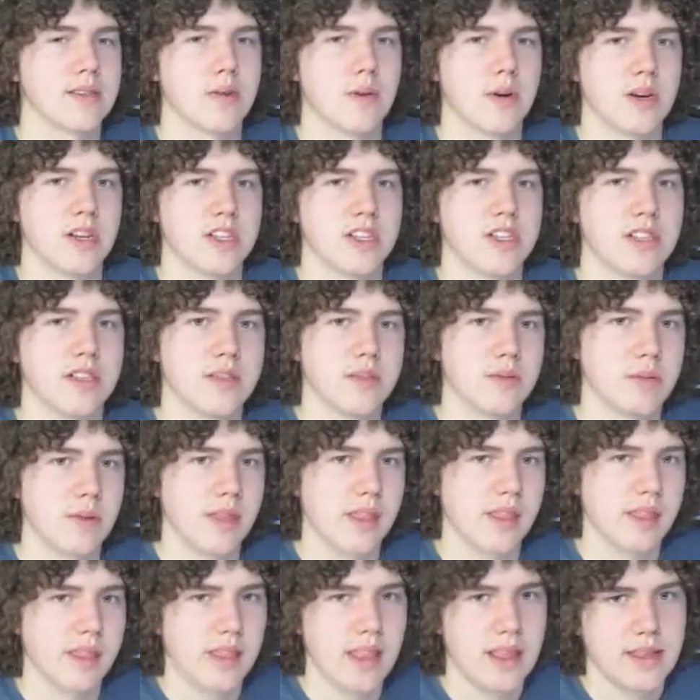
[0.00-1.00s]
questions
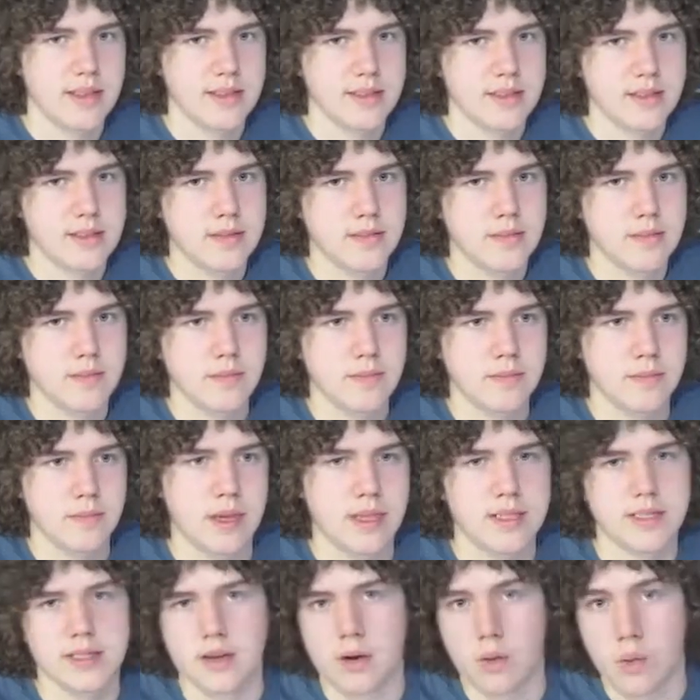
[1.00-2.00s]
with less
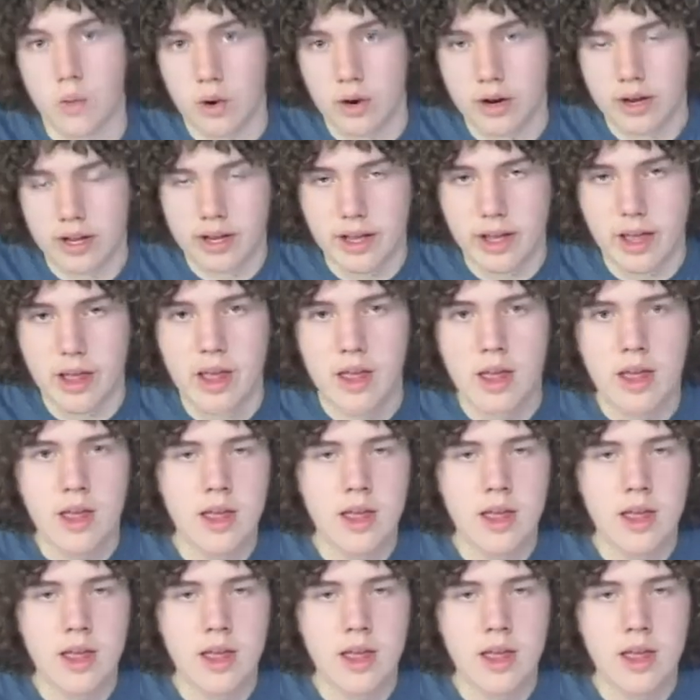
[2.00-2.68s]
basic wording.